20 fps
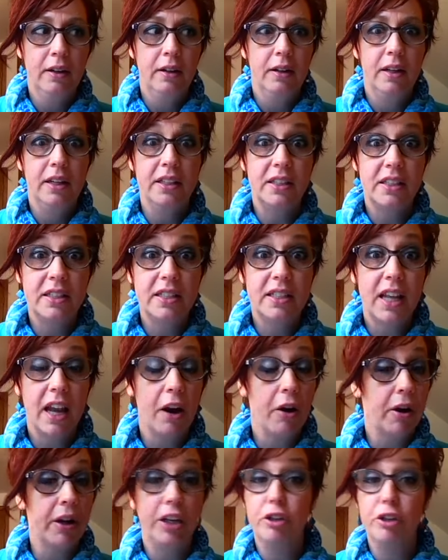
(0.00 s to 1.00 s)
It's
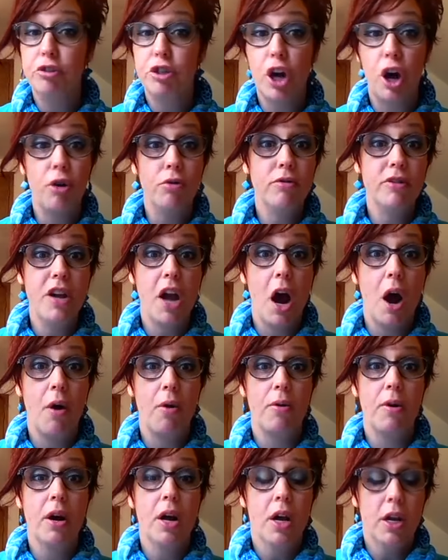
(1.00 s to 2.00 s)
scary. You don't know.
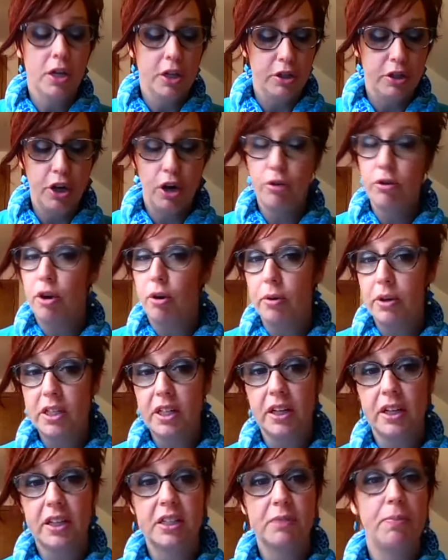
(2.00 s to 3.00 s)
You don't know what to
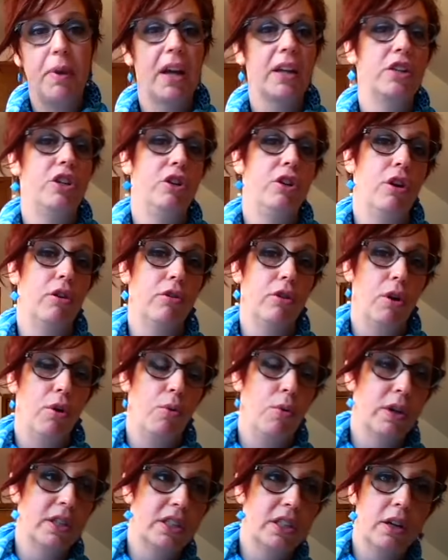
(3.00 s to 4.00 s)
expect. You don't know
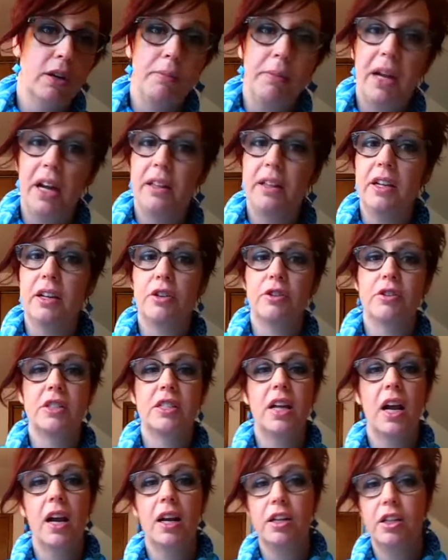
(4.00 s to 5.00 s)
what's going to be on the other
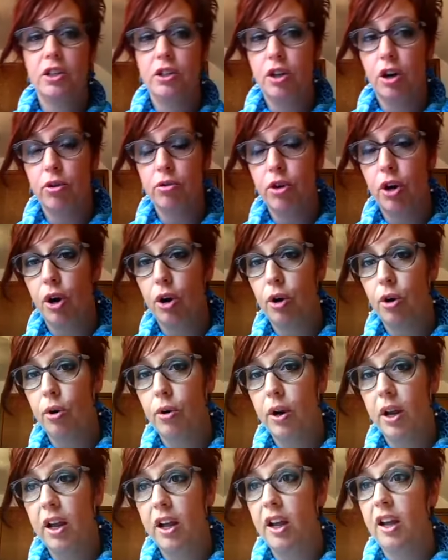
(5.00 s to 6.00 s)
side. You don't know
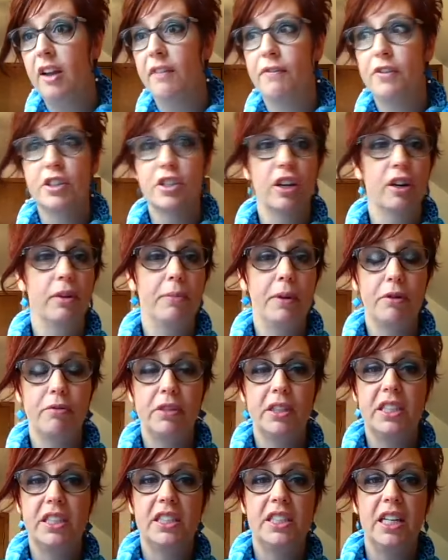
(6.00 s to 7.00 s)
if it's going to be
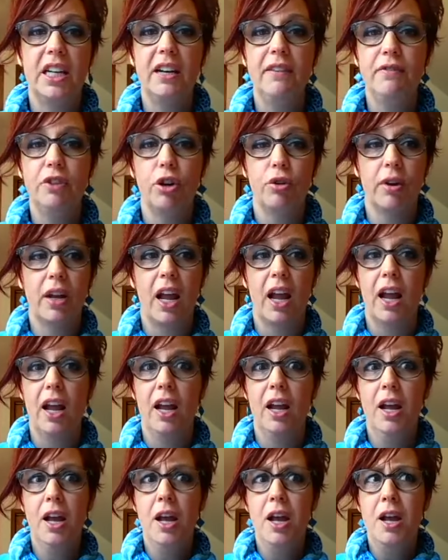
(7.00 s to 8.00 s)
received okay.
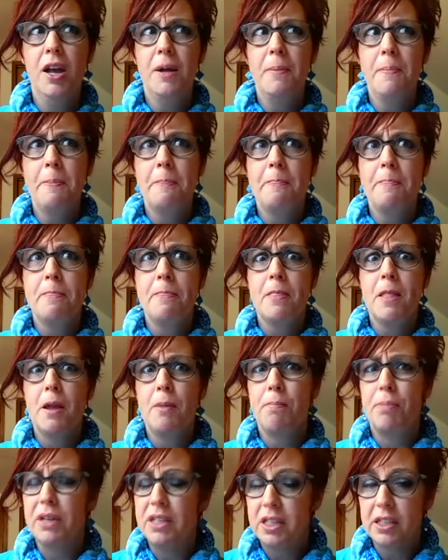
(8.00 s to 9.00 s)

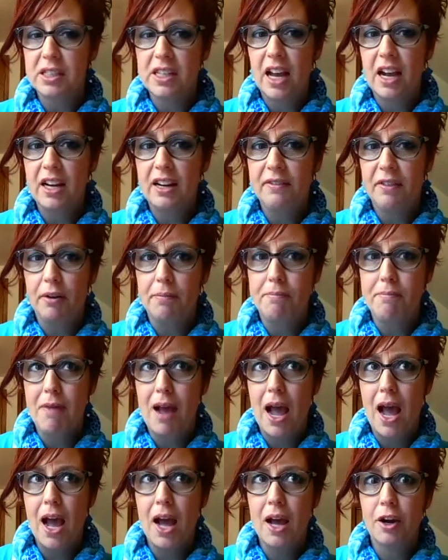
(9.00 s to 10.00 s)
But does that even
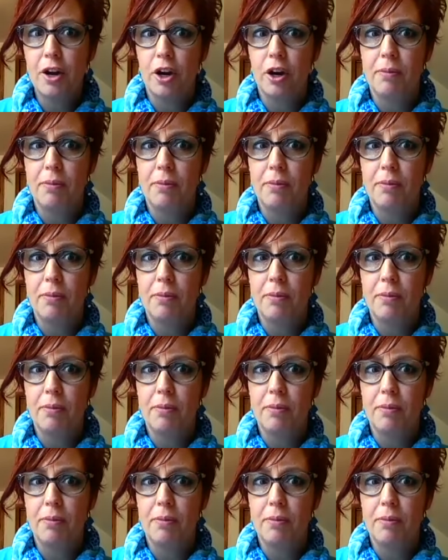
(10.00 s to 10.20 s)
matter?